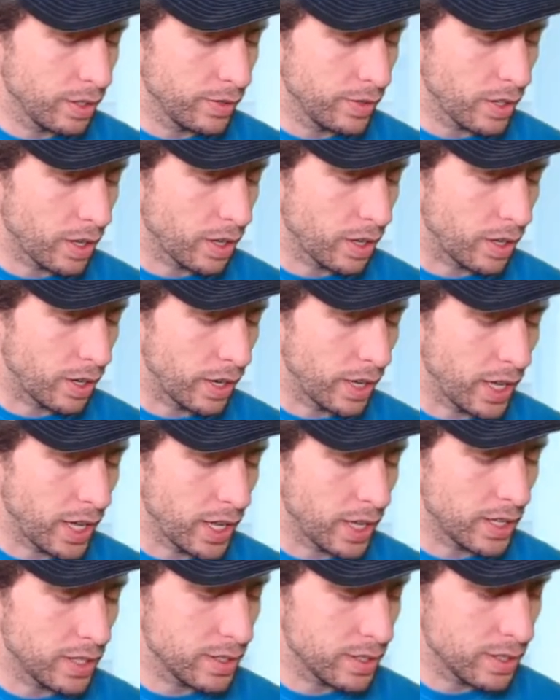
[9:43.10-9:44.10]
Got our
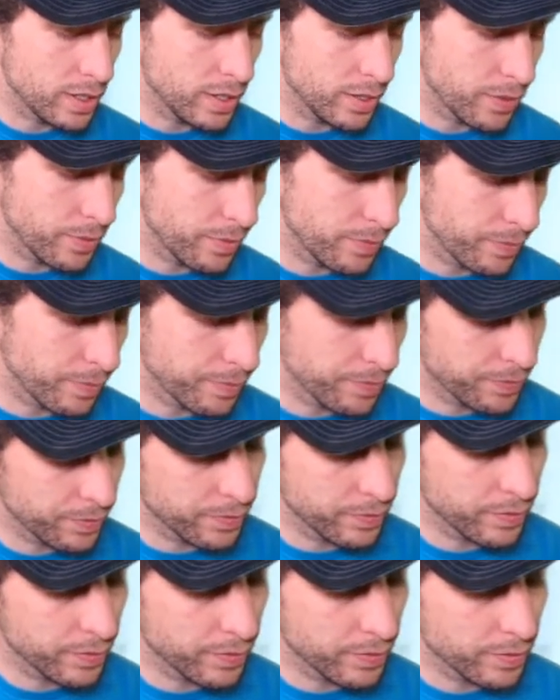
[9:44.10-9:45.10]
hand.
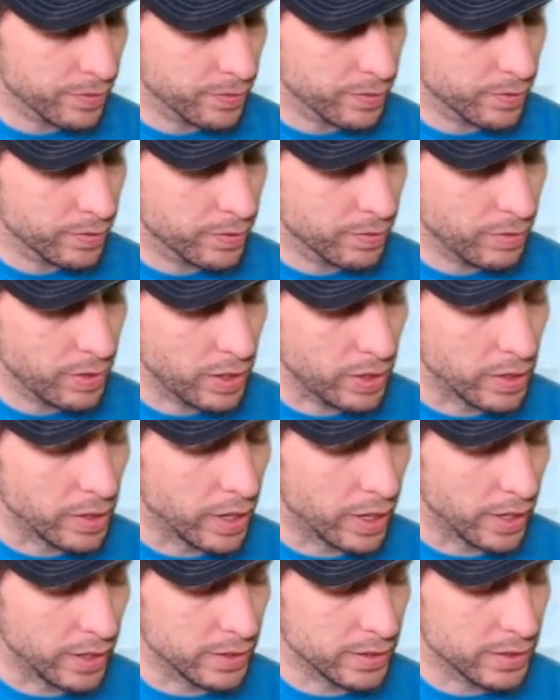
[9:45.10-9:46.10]
Very
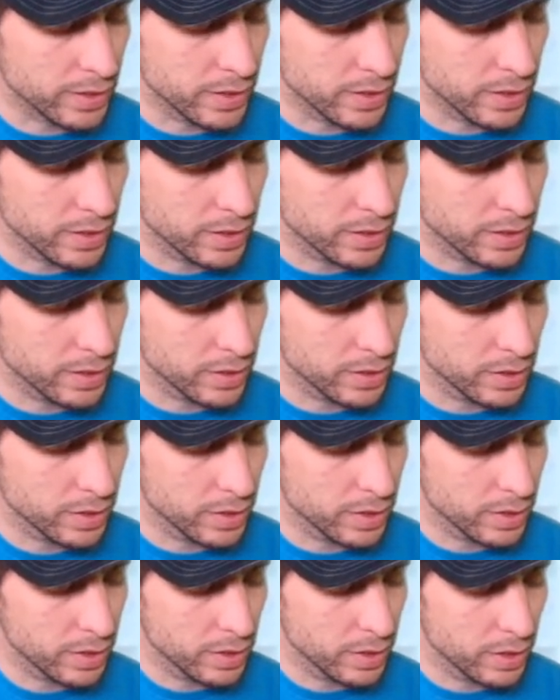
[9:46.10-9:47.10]
nice.
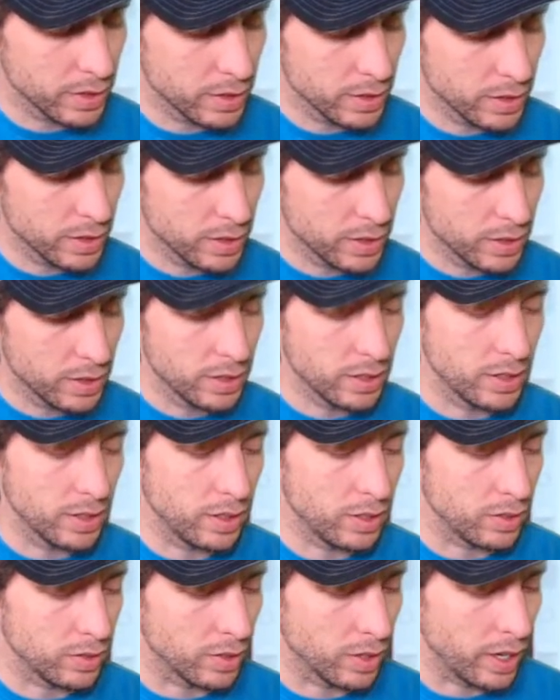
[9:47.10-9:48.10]

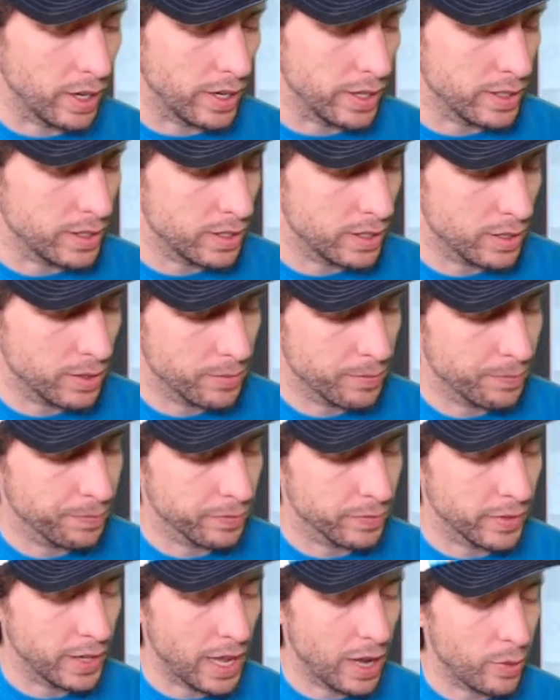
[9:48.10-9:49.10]
All right.
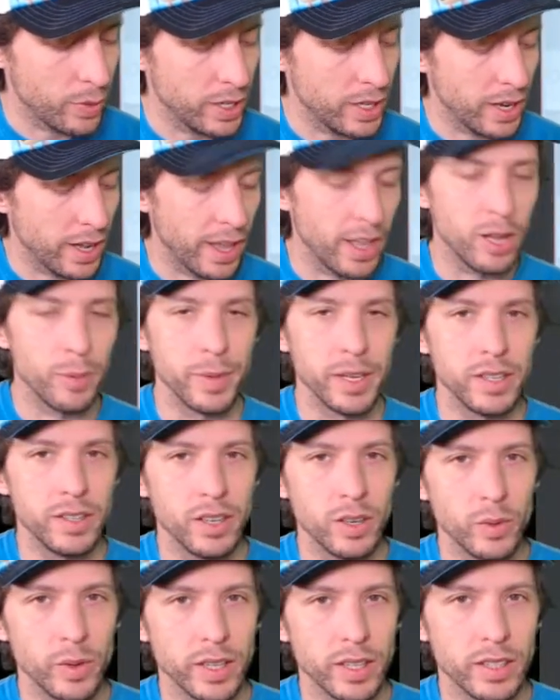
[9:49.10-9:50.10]
Now we need a helmet,
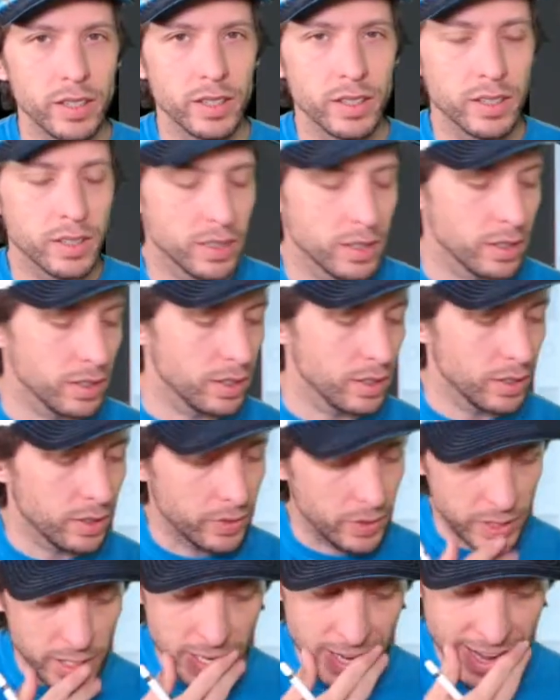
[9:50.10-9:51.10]
don't we?
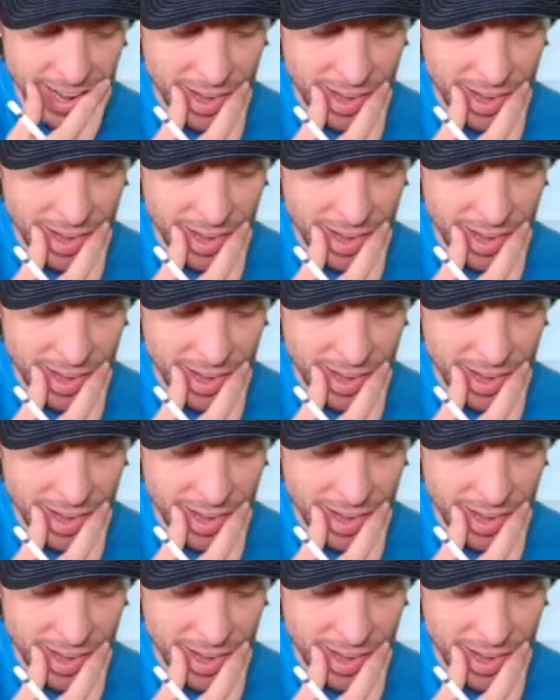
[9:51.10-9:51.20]
We need a